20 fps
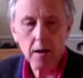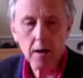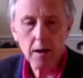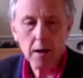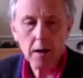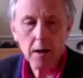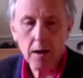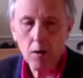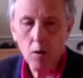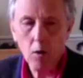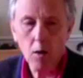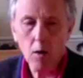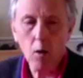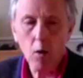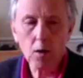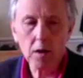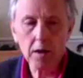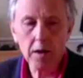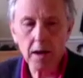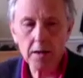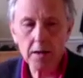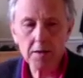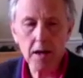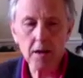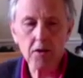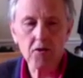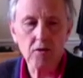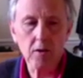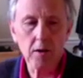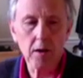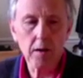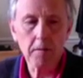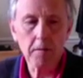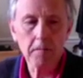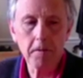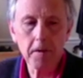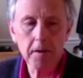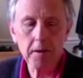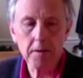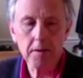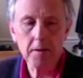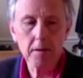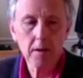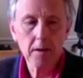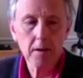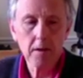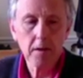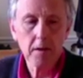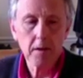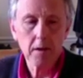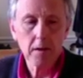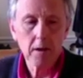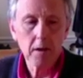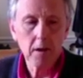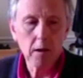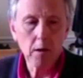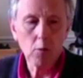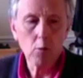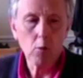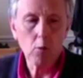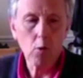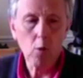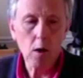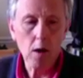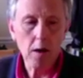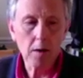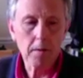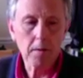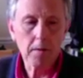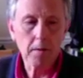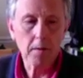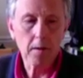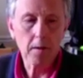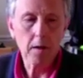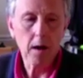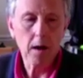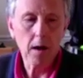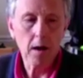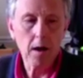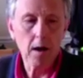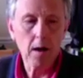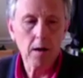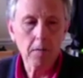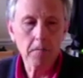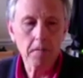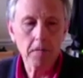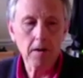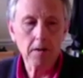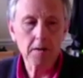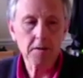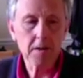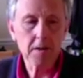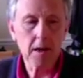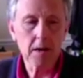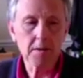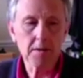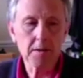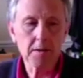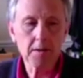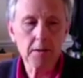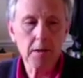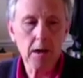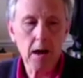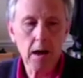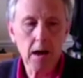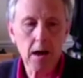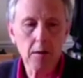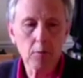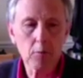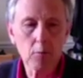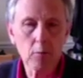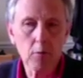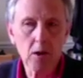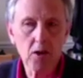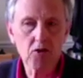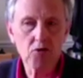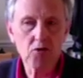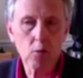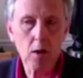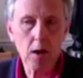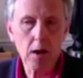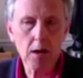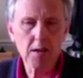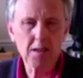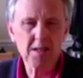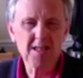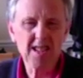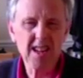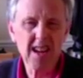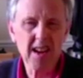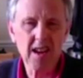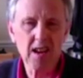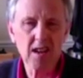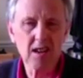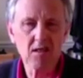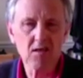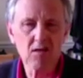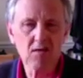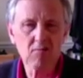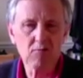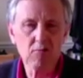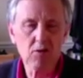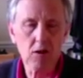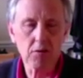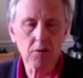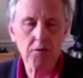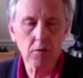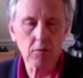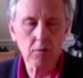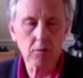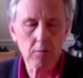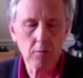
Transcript: organizationally fit with felt sense, and which ways tend not to?